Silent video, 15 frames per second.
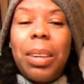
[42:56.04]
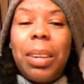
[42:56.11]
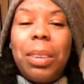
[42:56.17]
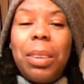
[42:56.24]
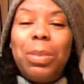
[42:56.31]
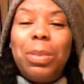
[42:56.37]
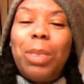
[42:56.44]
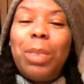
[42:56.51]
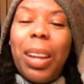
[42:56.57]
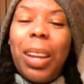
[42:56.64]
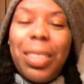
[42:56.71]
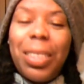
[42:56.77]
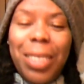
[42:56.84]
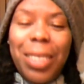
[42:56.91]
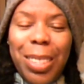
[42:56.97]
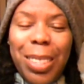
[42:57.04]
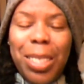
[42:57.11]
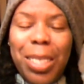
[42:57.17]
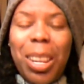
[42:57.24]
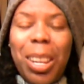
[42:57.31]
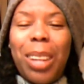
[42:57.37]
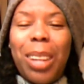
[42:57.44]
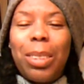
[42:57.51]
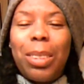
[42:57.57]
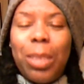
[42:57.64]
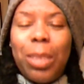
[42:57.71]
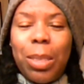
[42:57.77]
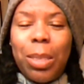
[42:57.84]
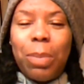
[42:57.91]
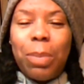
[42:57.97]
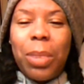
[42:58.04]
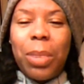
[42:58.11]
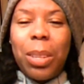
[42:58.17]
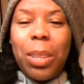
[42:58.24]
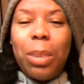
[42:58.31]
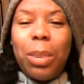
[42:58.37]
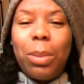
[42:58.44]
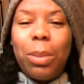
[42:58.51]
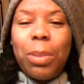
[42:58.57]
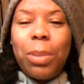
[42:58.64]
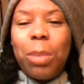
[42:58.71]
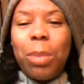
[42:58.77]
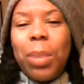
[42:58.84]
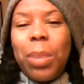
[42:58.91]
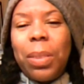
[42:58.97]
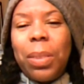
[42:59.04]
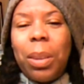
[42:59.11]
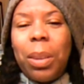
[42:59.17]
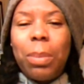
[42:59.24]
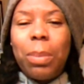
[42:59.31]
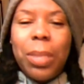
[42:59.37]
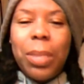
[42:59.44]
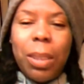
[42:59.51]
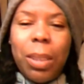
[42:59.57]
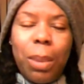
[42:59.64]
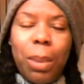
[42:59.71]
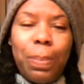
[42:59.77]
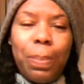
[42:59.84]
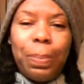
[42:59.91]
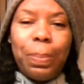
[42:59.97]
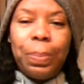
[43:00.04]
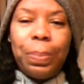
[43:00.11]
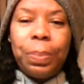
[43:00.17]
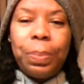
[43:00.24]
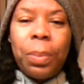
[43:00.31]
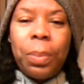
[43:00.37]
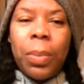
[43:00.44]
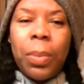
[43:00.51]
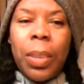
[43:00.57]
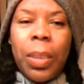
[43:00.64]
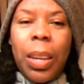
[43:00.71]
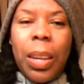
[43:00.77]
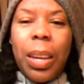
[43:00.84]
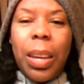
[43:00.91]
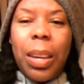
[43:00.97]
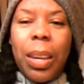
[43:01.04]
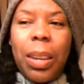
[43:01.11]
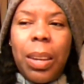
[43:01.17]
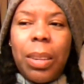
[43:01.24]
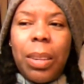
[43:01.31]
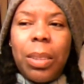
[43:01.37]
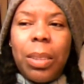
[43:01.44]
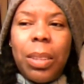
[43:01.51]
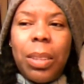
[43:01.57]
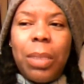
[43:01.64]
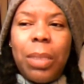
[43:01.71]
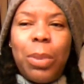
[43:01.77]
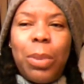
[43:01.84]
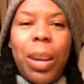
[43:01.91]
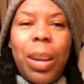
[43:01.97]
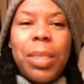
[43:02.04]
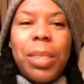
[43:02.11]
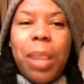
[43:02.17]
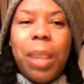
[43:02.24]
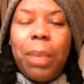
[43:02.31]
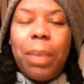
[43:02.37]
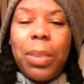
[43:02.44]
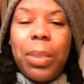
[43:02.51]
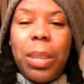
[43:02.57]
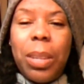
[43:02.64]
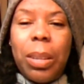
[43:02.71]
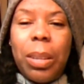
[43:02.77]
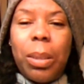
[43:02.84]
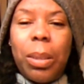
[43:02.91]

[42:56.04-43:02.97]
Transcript: If you like this video, give me a thumbs up. And if you guys have any